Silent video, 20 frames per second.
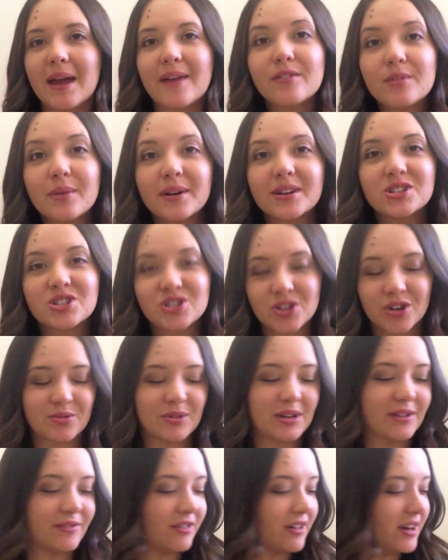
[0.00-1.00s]
Everyone is shocked
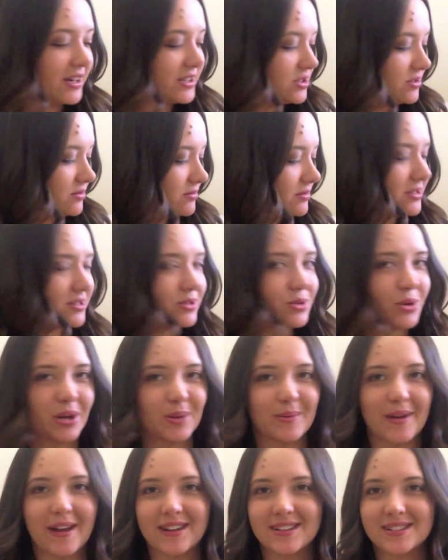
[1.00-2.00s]
whenever I talk
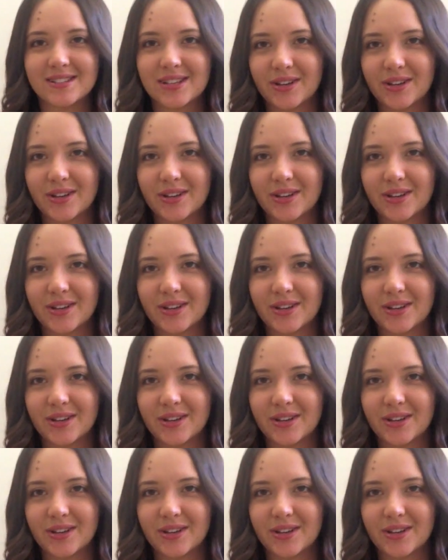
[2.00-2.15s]
about it.